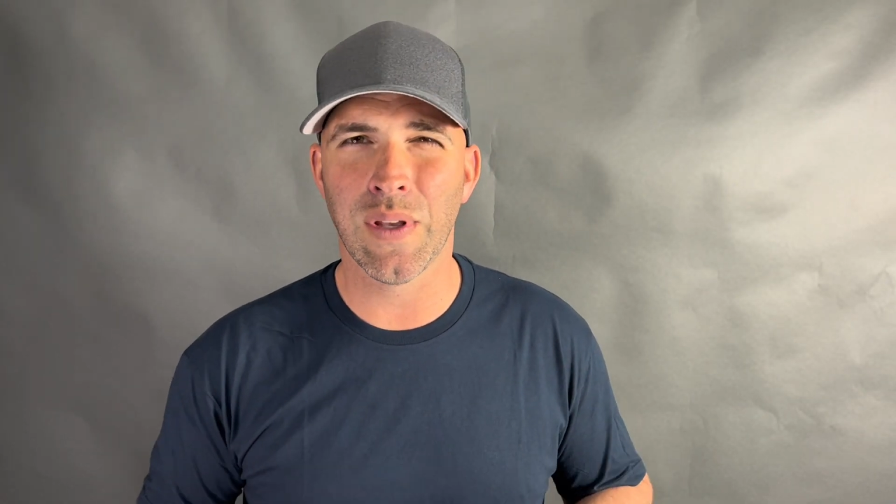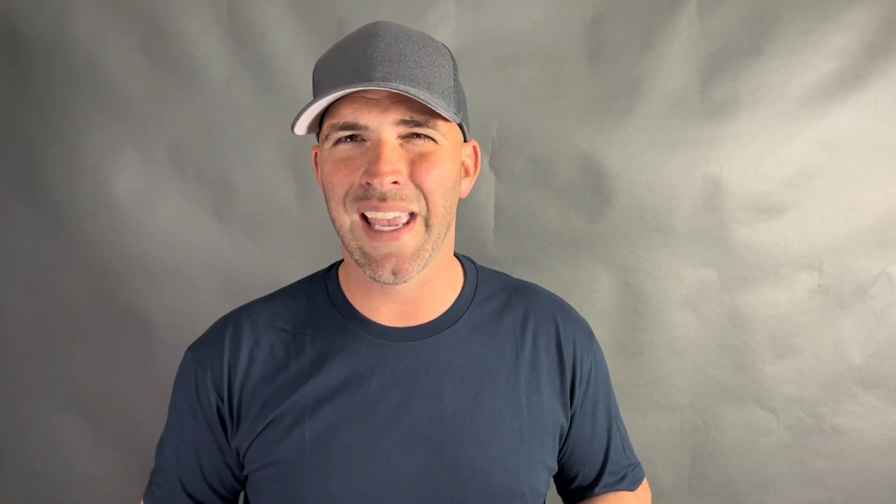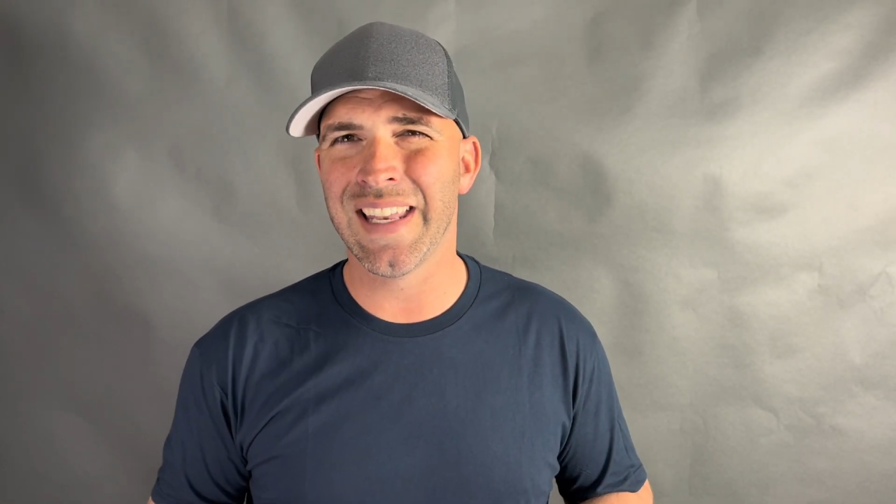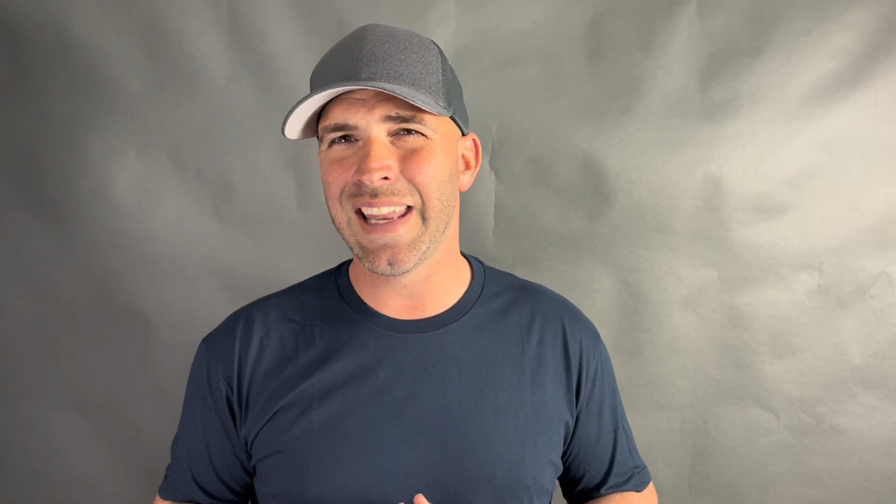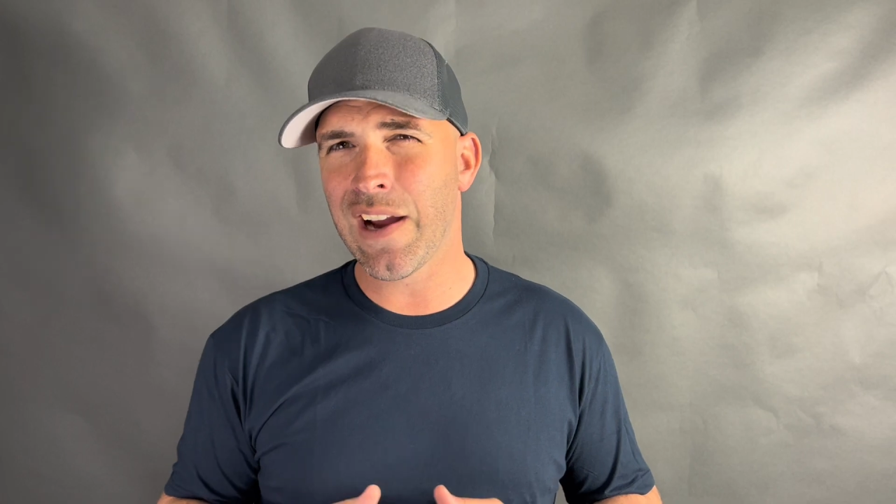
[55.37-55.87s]

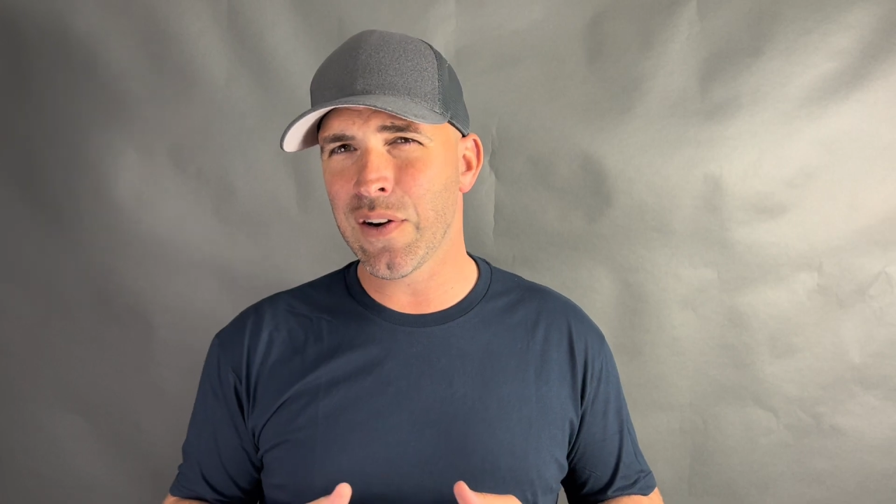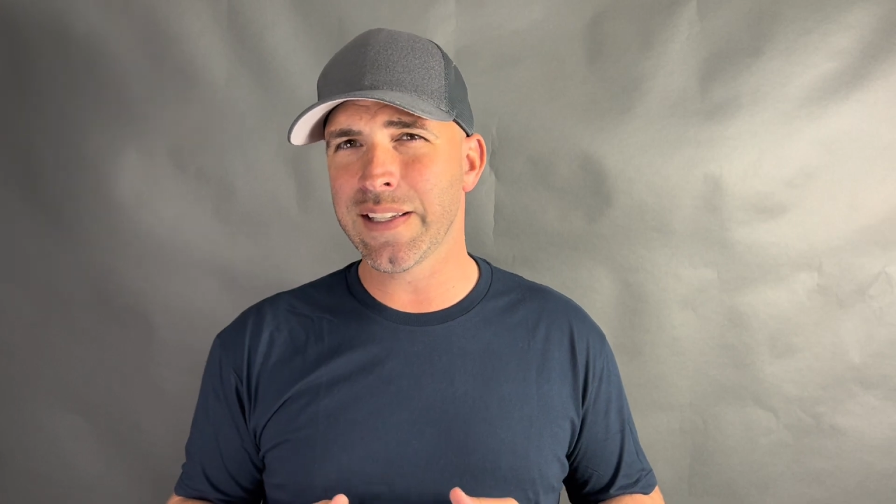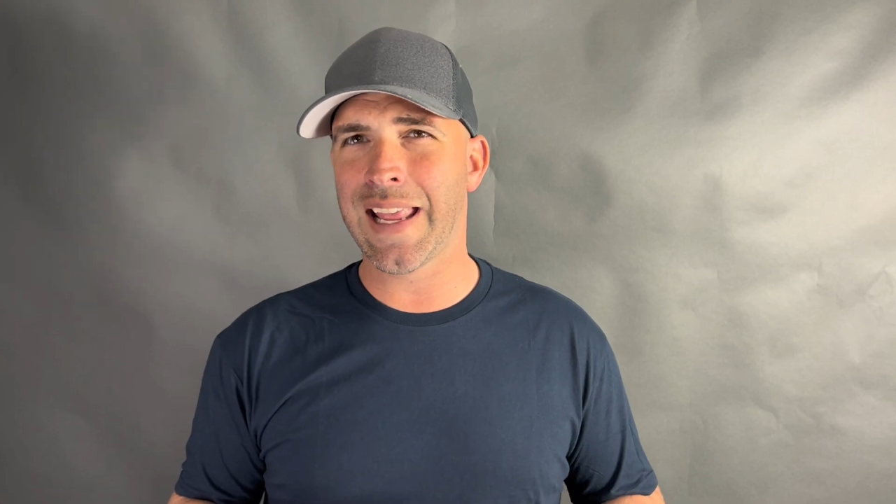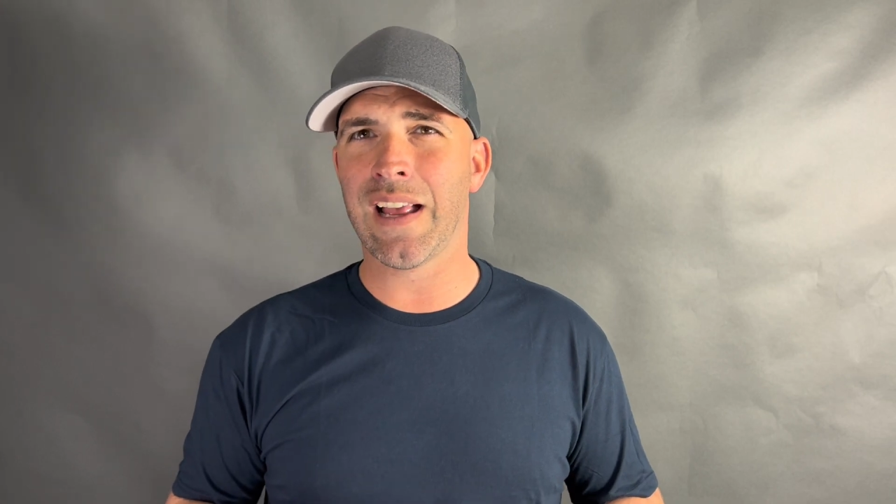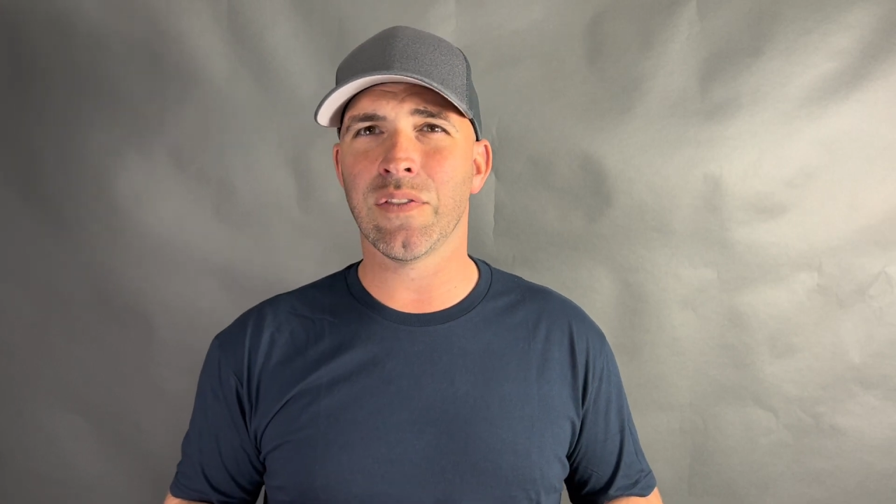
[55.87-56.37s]
and narrow it
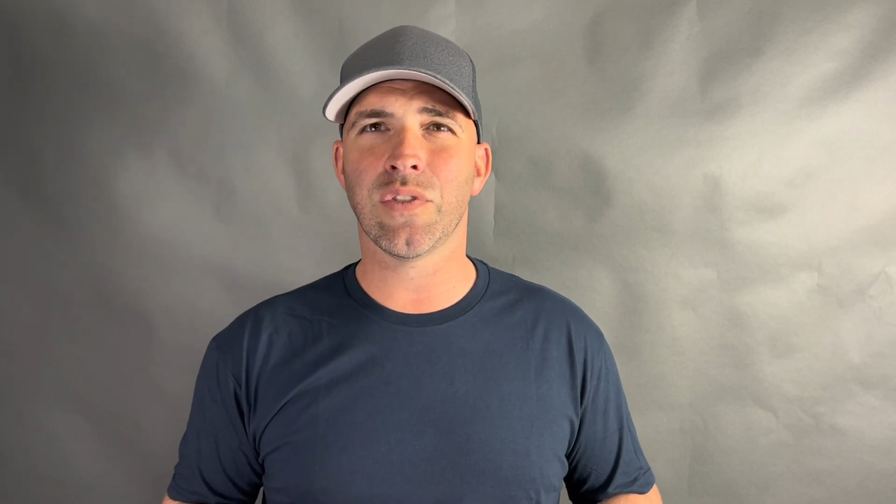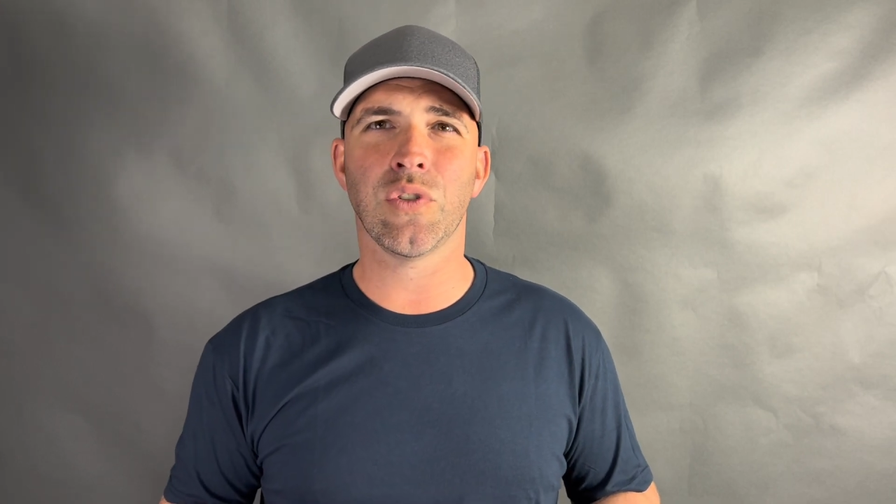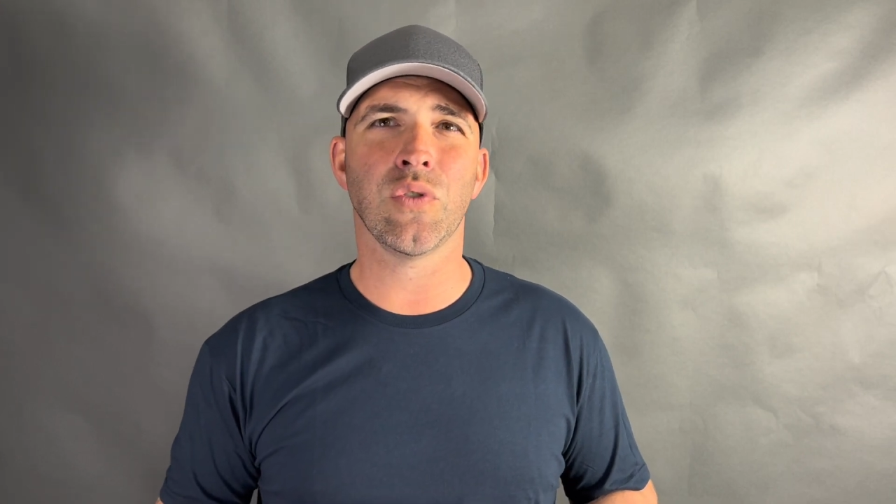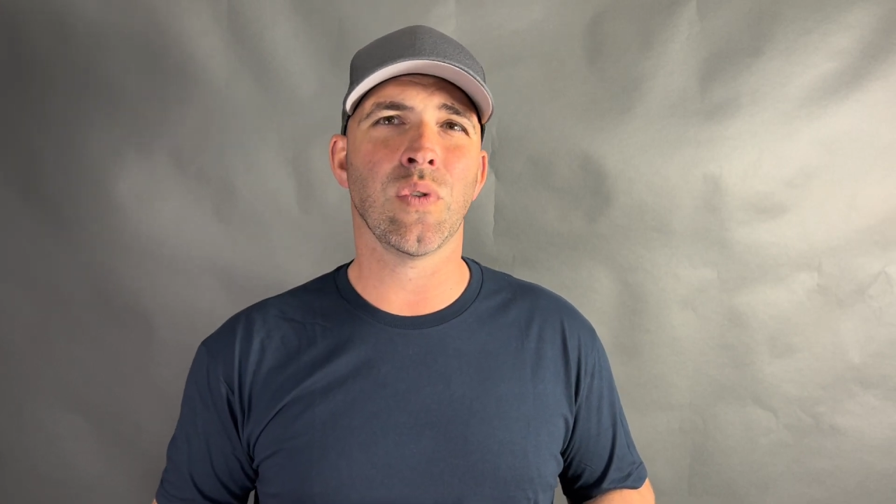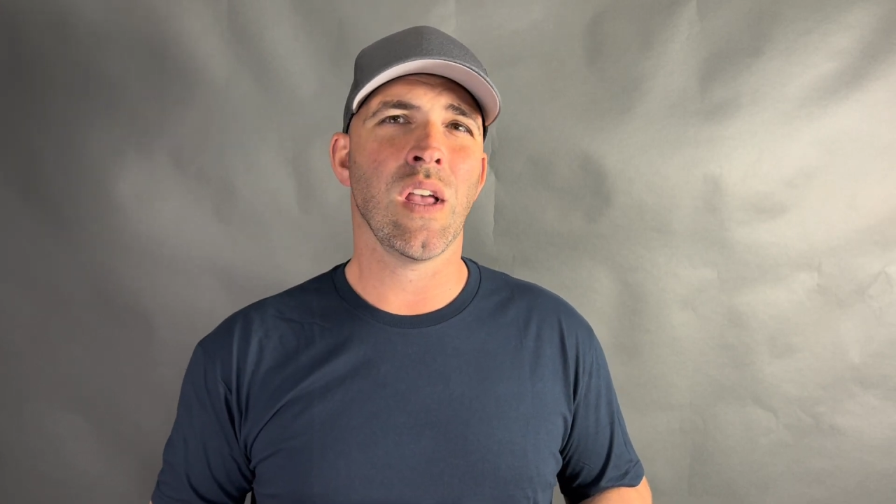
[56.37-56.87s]
down
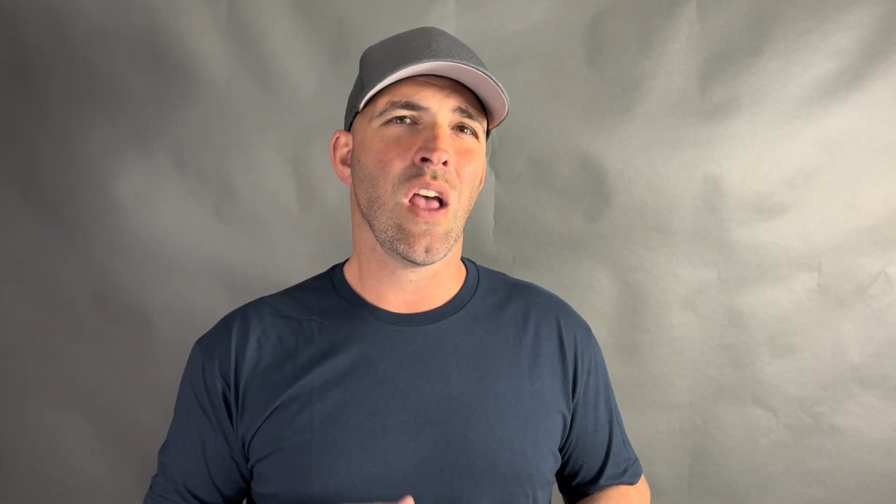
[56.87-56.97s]
to